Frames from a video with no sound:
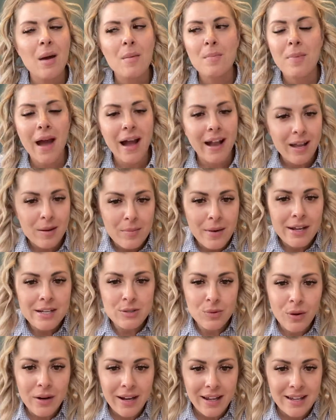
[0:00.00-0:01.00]
back in my
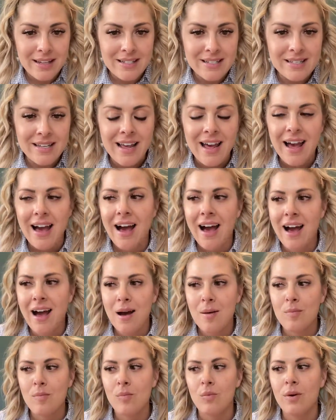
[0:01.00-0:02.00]
20s
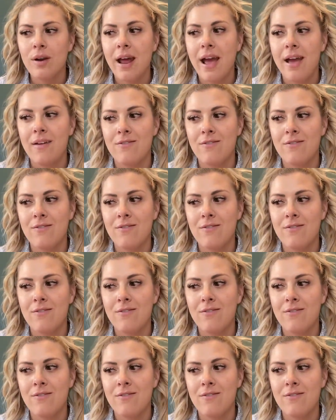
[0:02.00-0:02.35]
when I